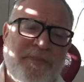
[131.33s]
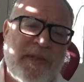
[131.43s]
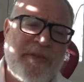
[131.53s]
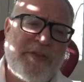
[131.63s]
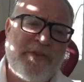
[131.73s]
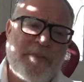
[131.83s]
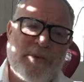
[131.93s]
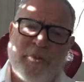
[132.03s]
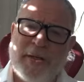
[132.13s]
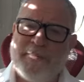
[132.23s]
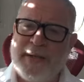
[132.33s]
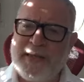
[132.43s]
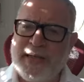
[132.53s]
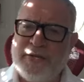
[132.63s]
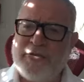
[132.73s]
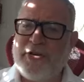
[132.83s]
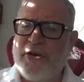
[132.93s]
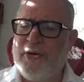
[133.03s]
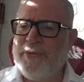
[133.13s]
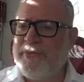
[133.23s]
And that's number one. But I'd like to
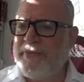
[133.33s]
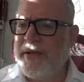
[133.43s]
show